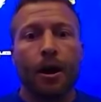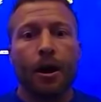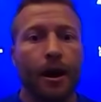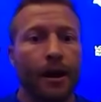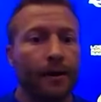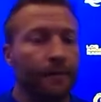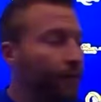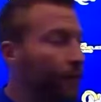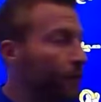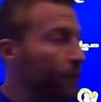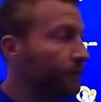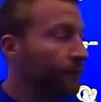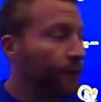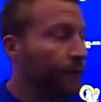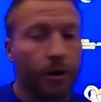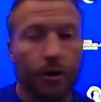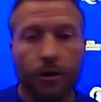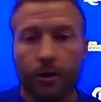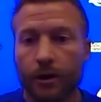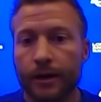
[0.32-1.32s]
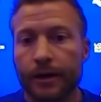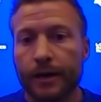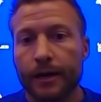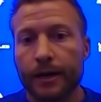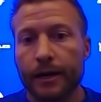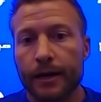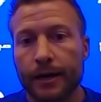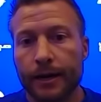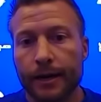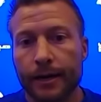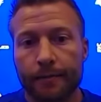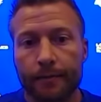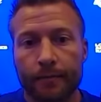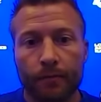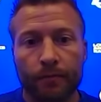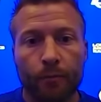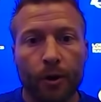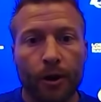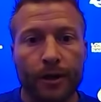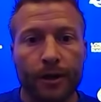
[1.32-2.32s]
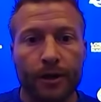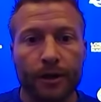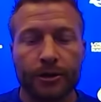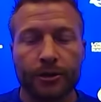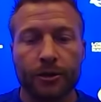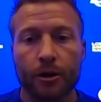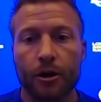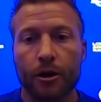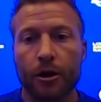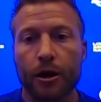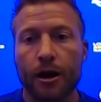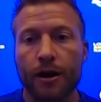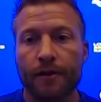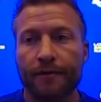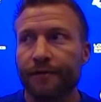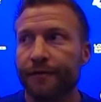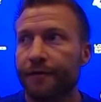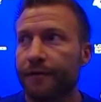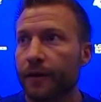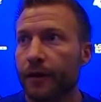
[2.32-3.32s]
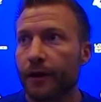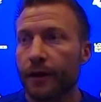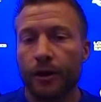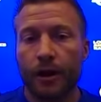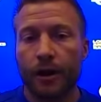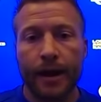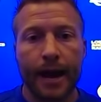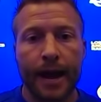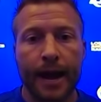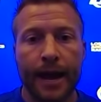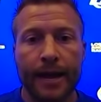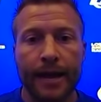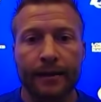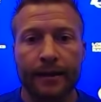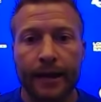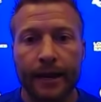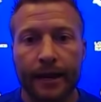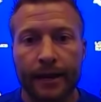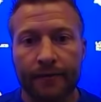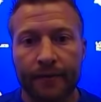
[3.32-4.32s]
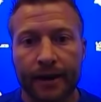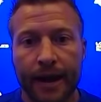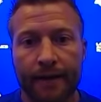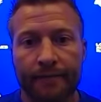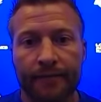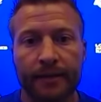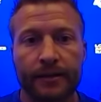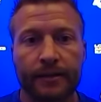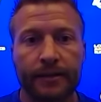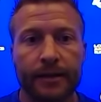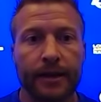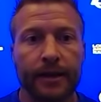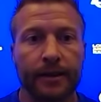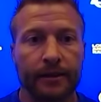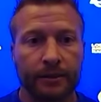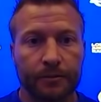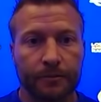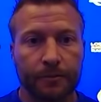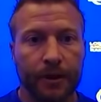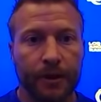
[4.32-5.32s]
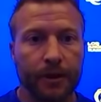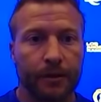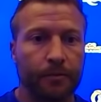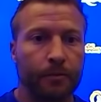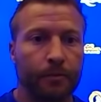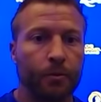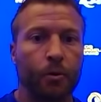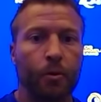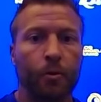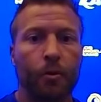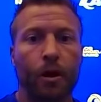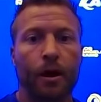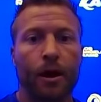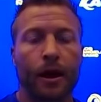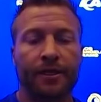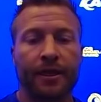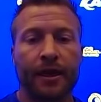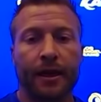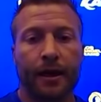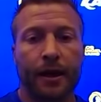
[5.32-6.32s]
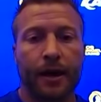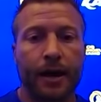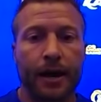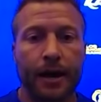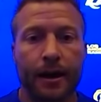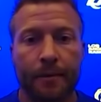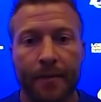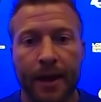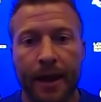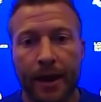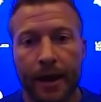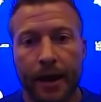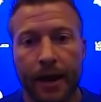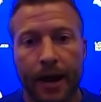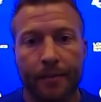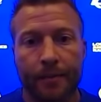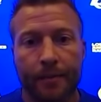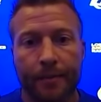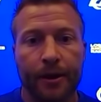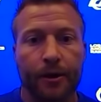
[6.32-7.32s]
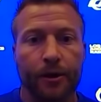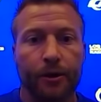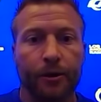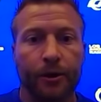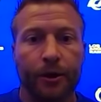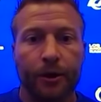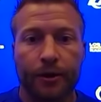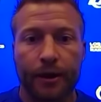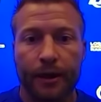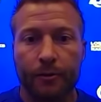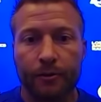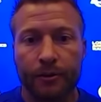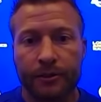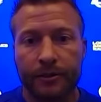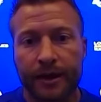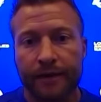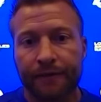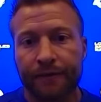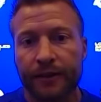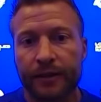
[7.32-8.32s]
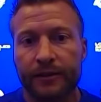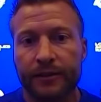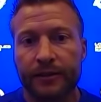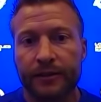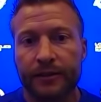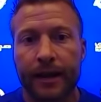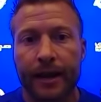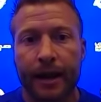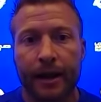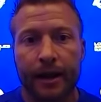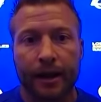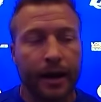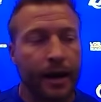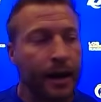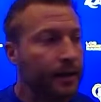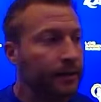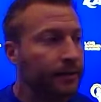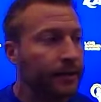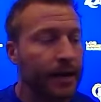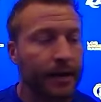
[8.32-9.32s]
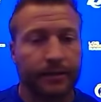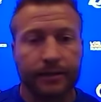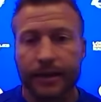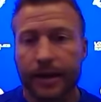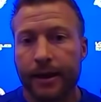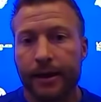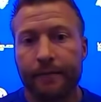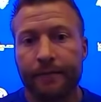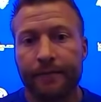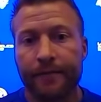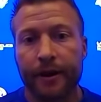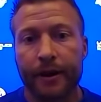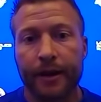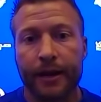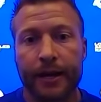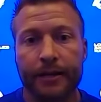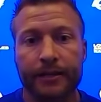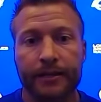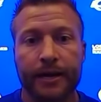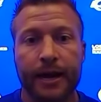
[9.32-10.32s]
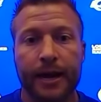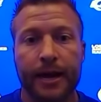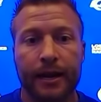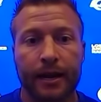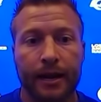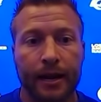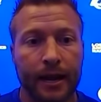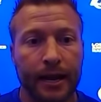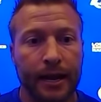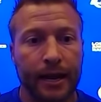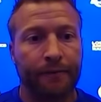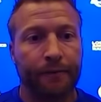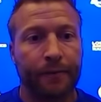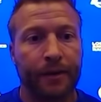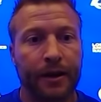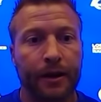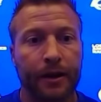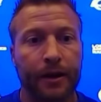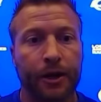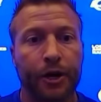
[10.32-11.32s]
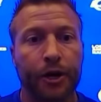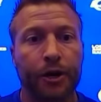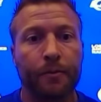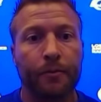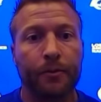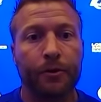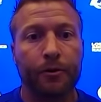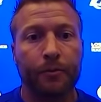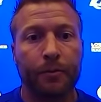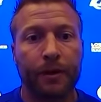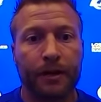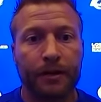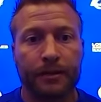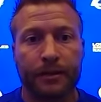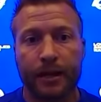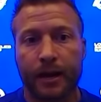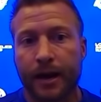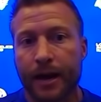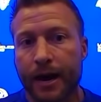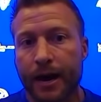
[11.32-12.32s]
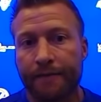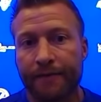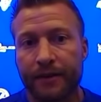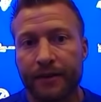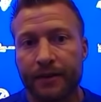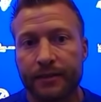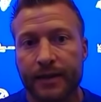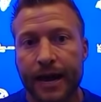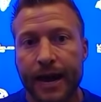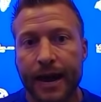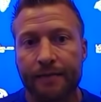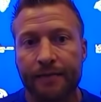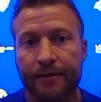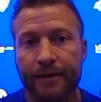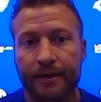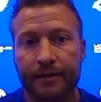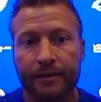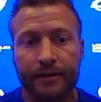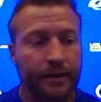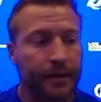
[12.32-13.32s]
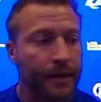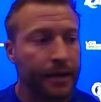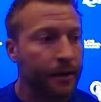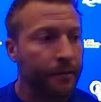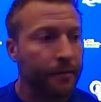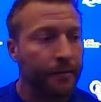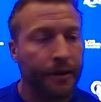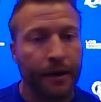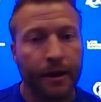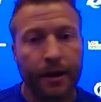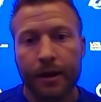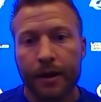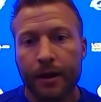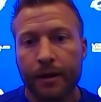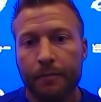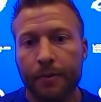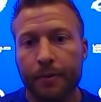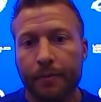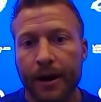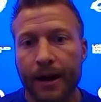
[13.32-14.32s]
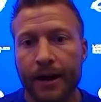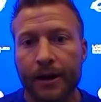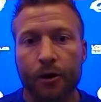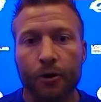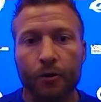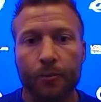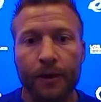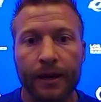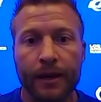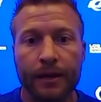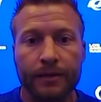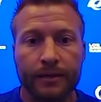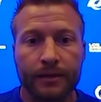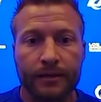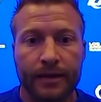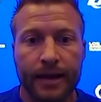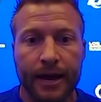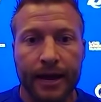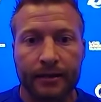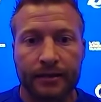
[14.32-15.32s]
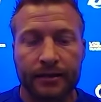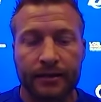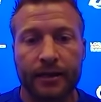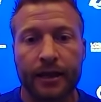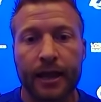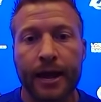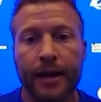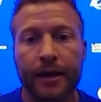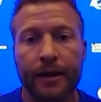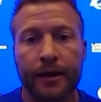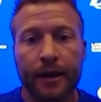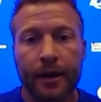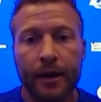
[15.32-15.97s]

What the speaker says: All right. First of all, wanted to start off, you know, I hate that I even have to say this, but I think I made a comment earlier that was definitely taken out of context. I am very excited. I have been in a good mood because of the confidence I have in this team, but by no means is that a slight